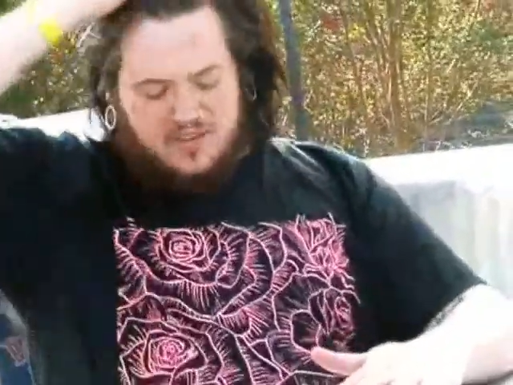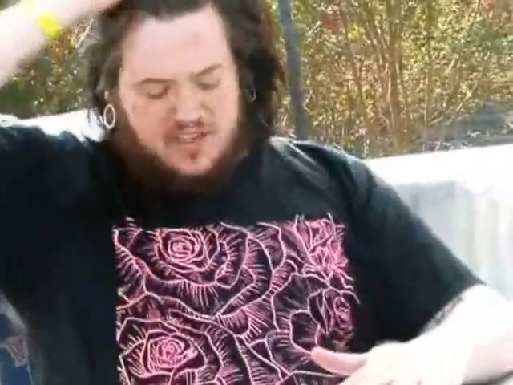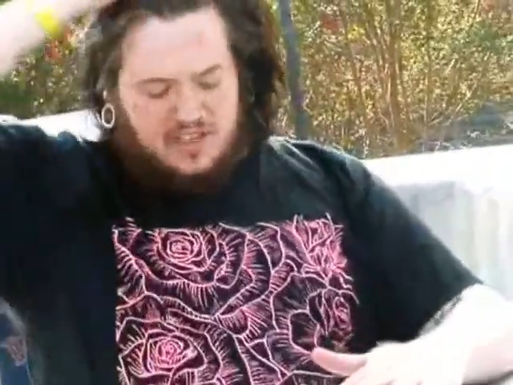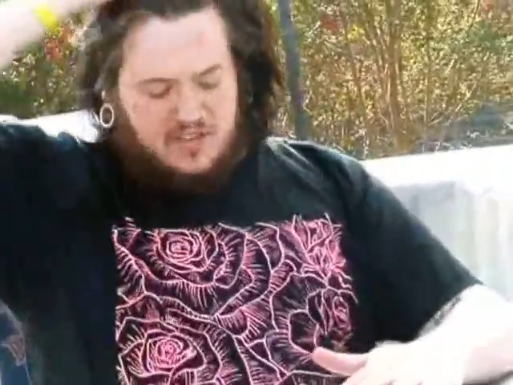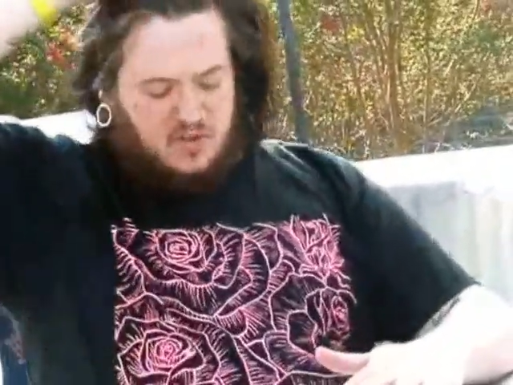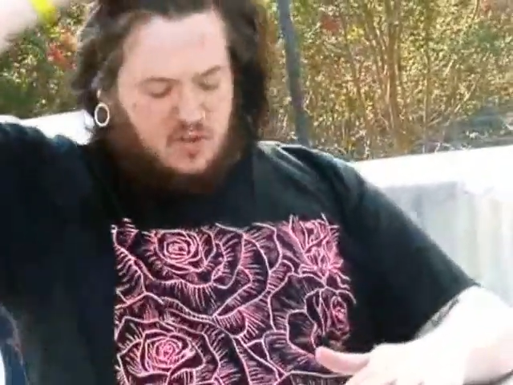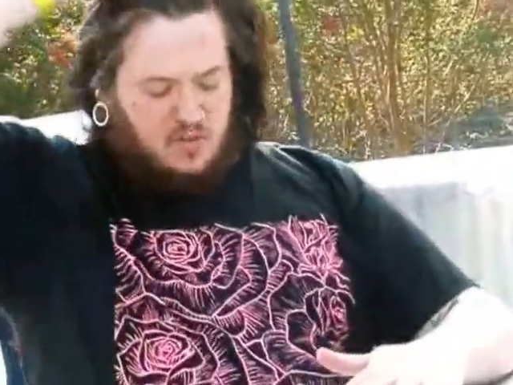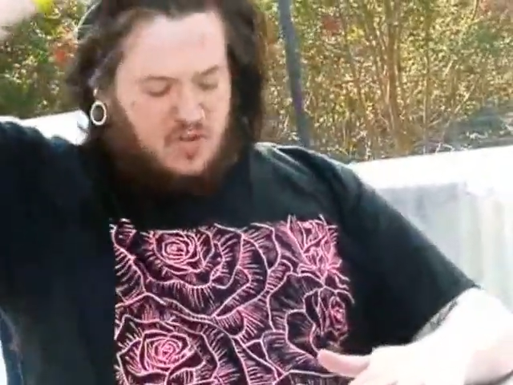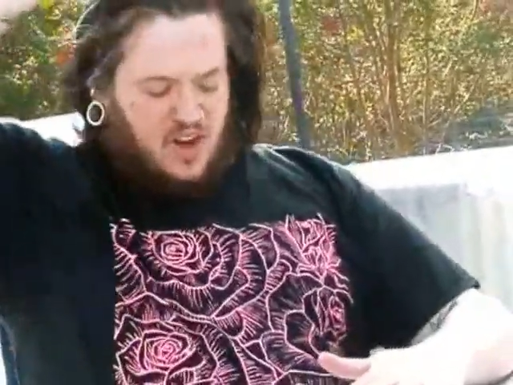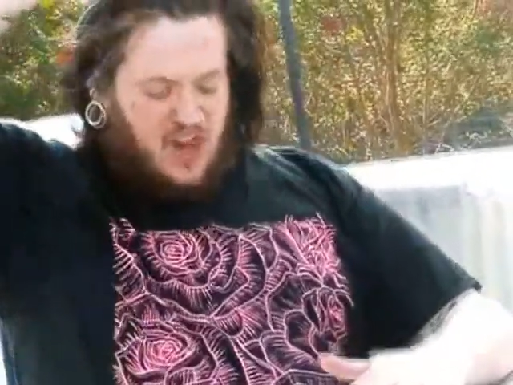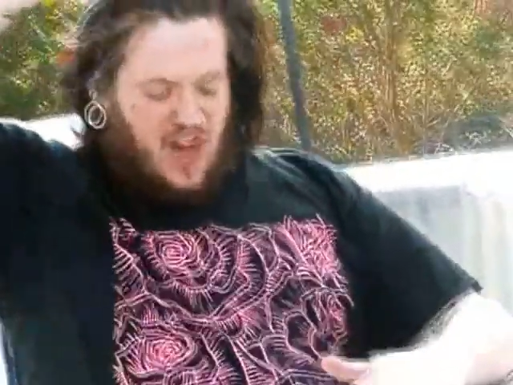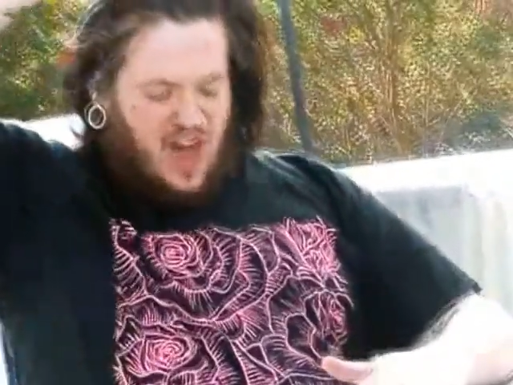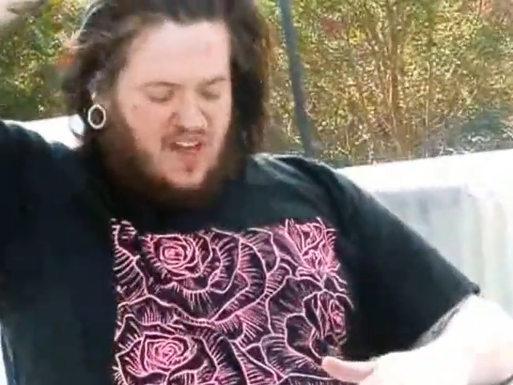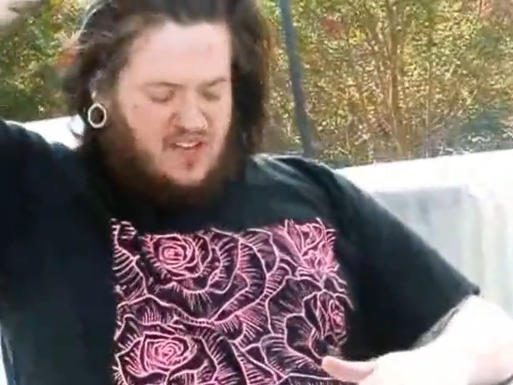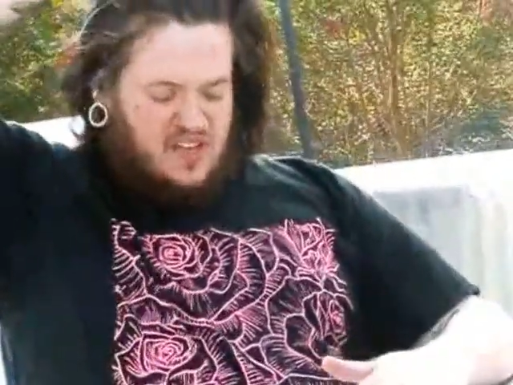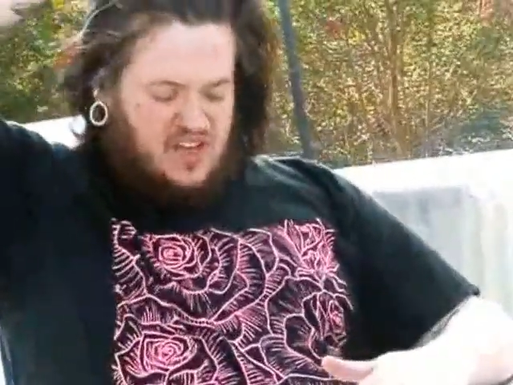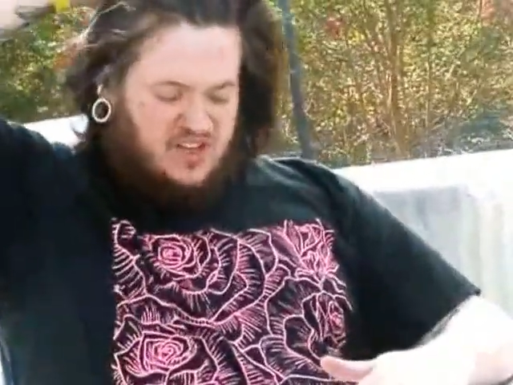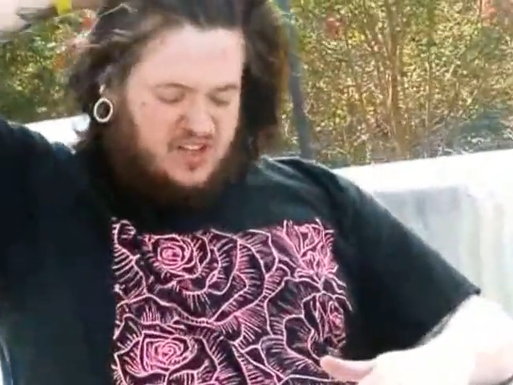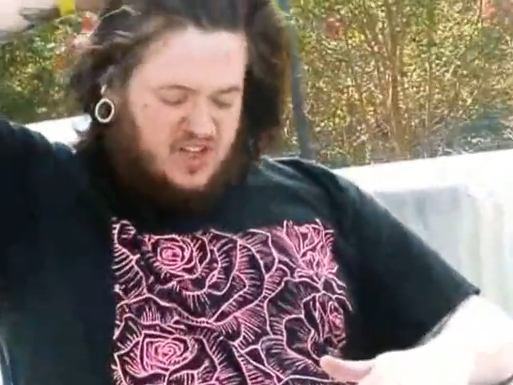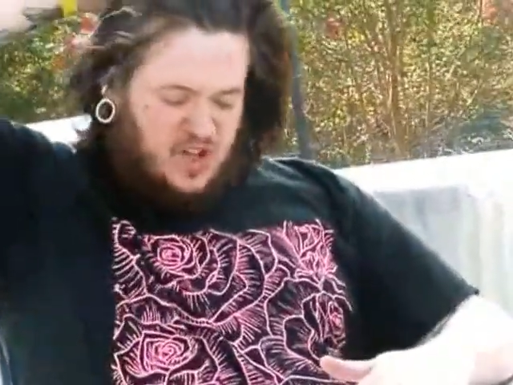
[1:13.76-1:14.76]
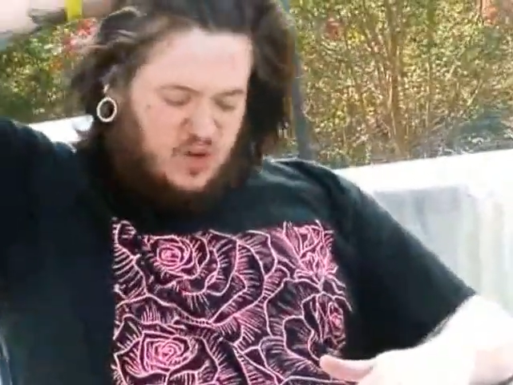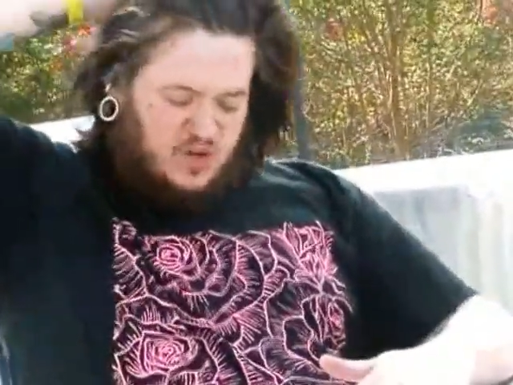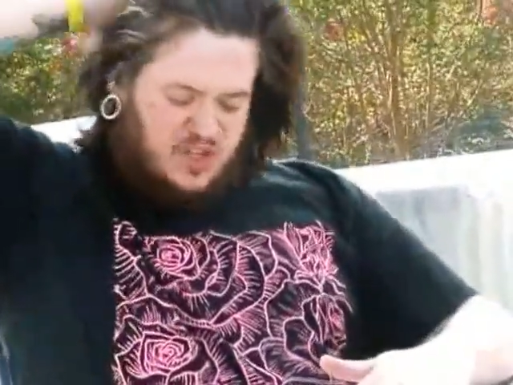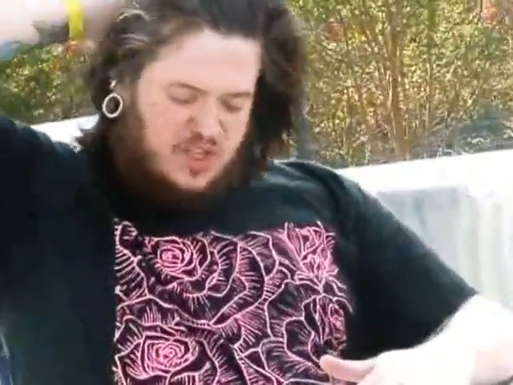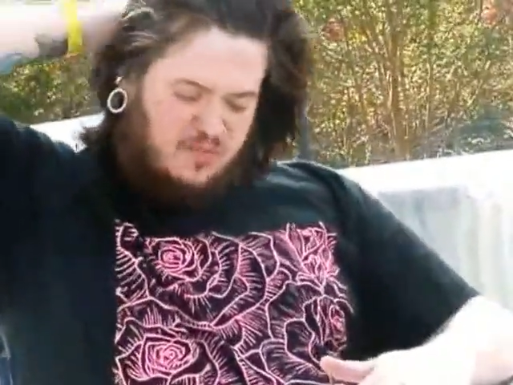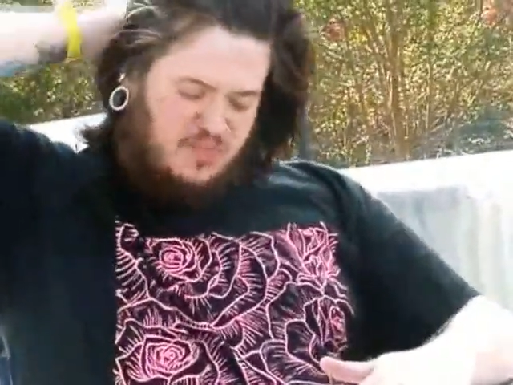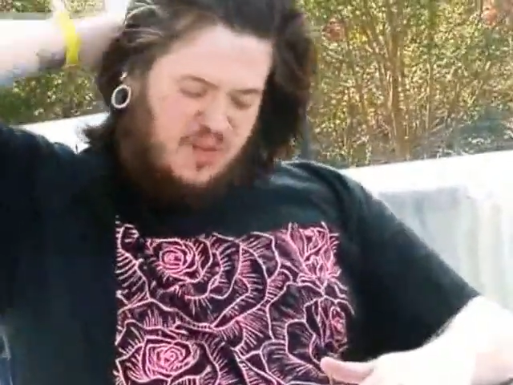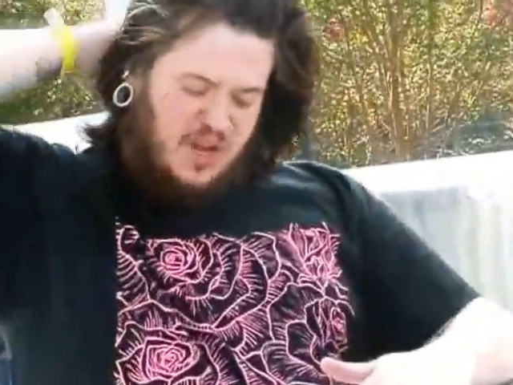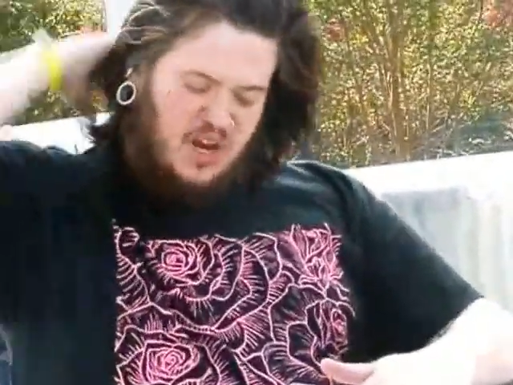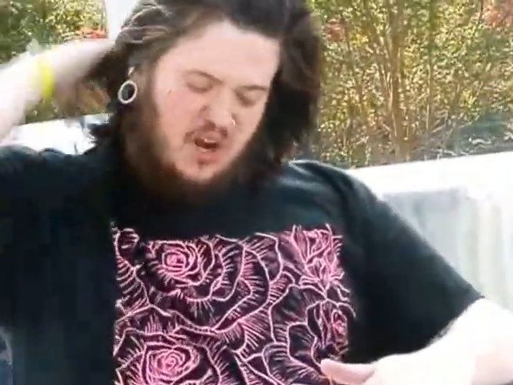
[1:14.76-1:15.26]
prophecy from a god that is
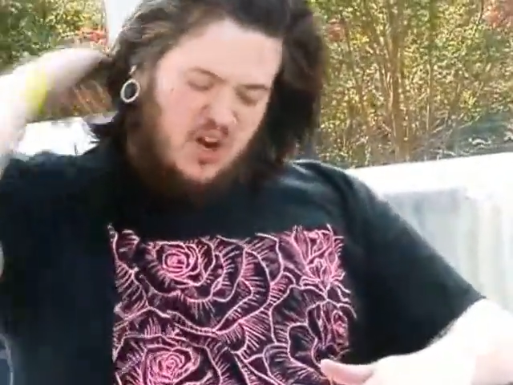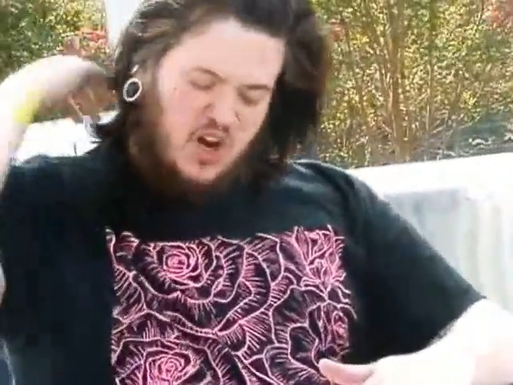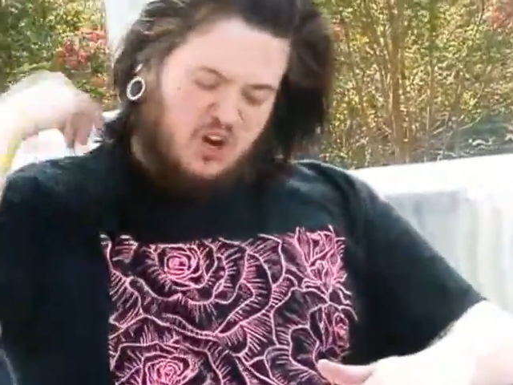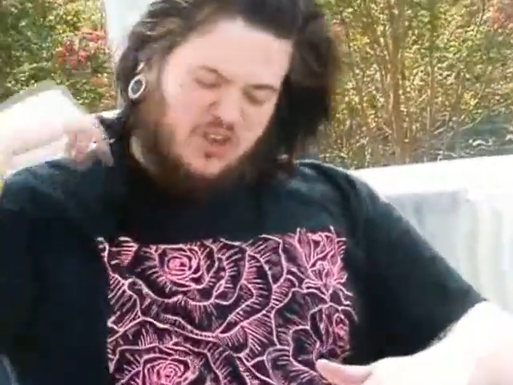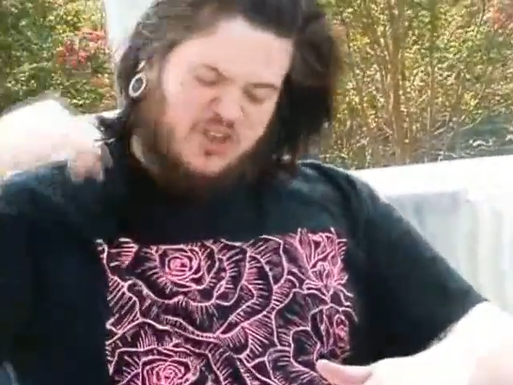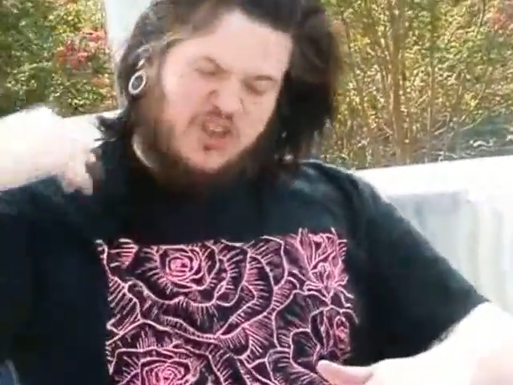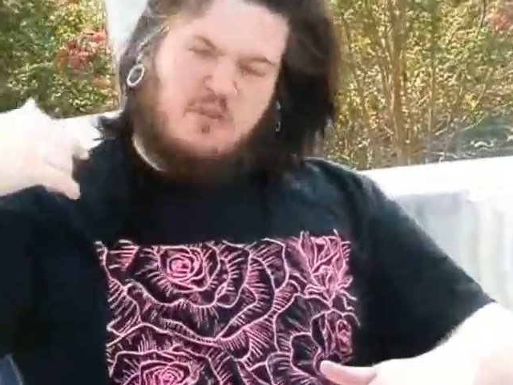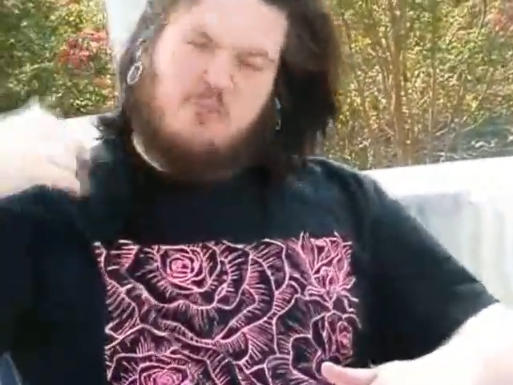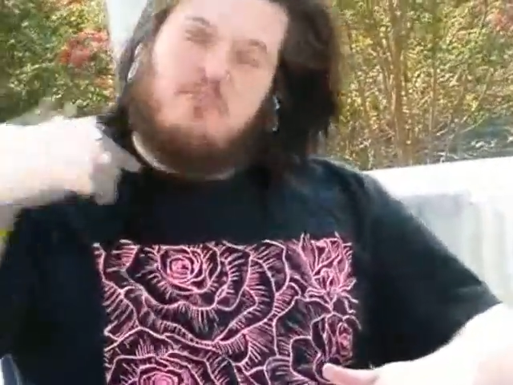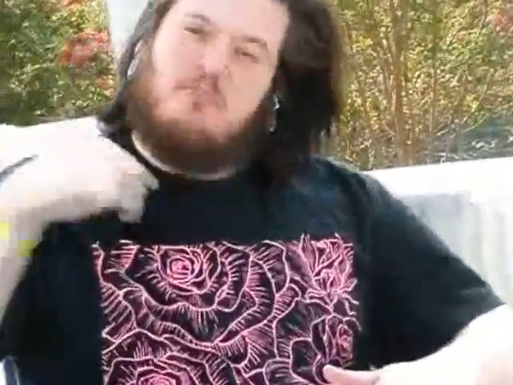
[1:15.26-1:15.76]
no superior